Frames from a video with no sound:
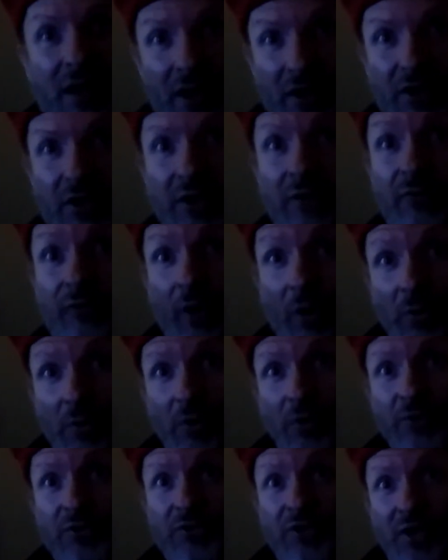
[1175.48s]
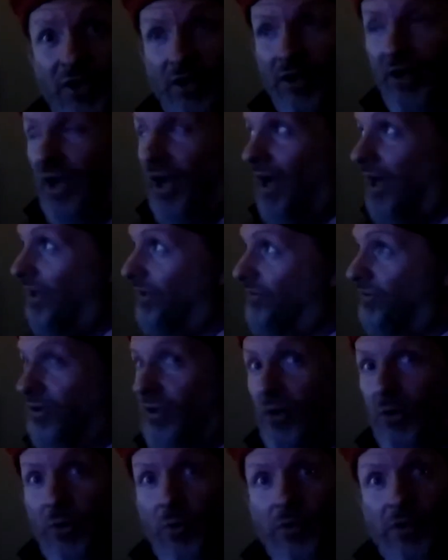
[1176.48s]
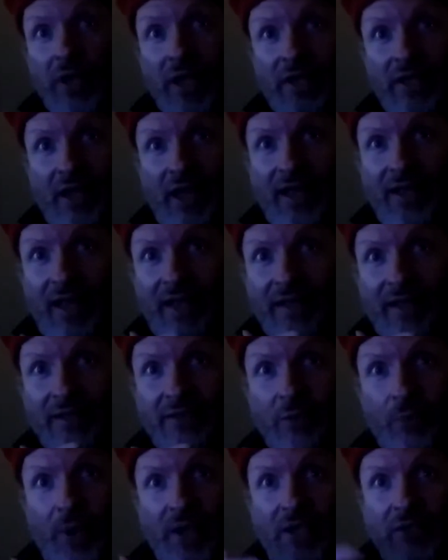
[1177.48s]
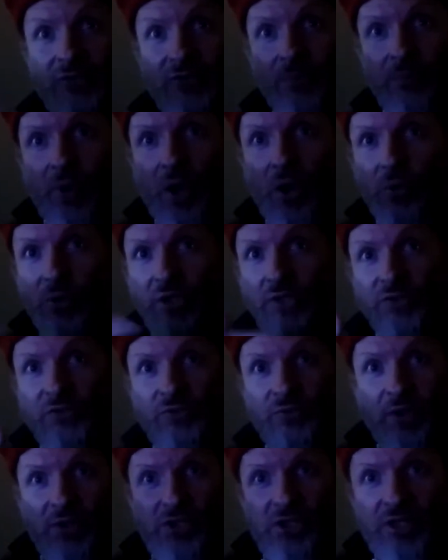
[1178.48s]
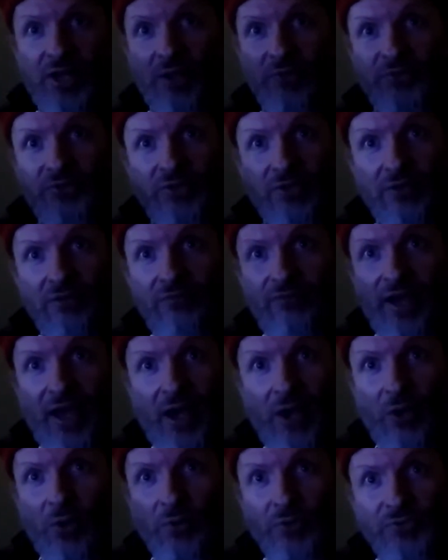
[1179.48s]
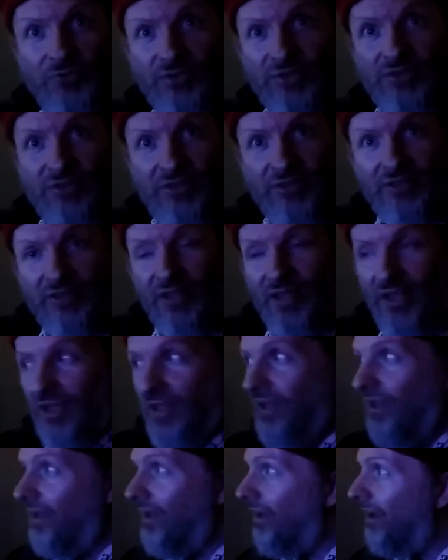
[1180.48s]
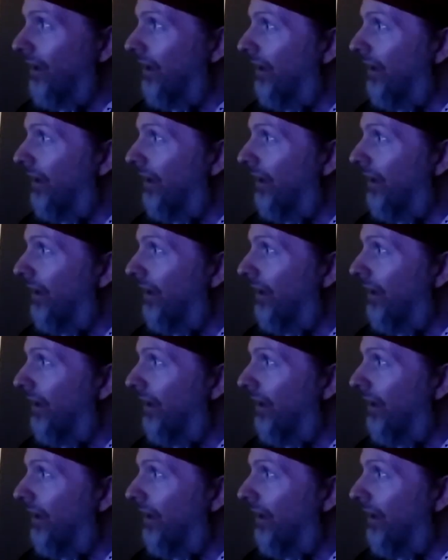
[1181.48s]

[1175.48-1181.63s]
Good vocals here too. Like I like the way he's emoting, stretching out certain vowels, and yeah.